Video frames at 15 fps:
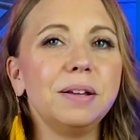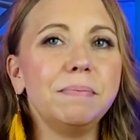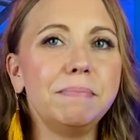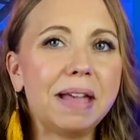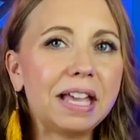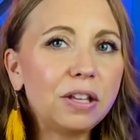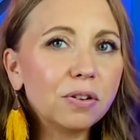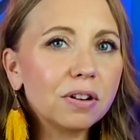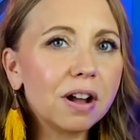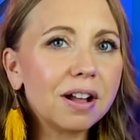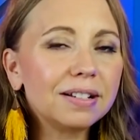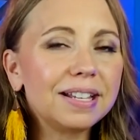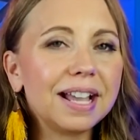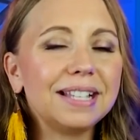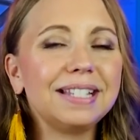make your
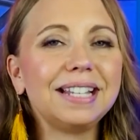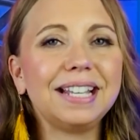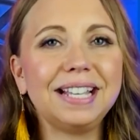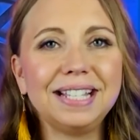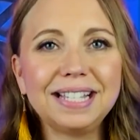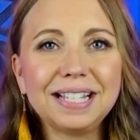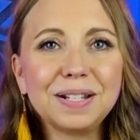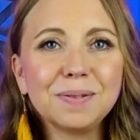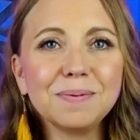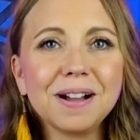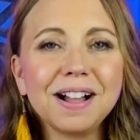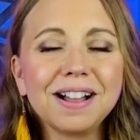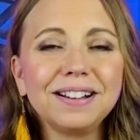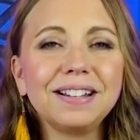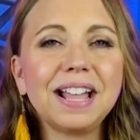contest easy to
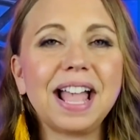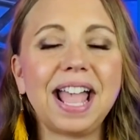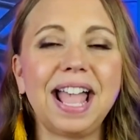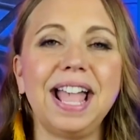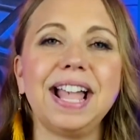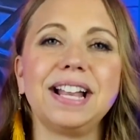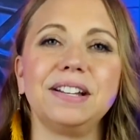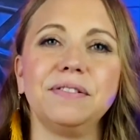run and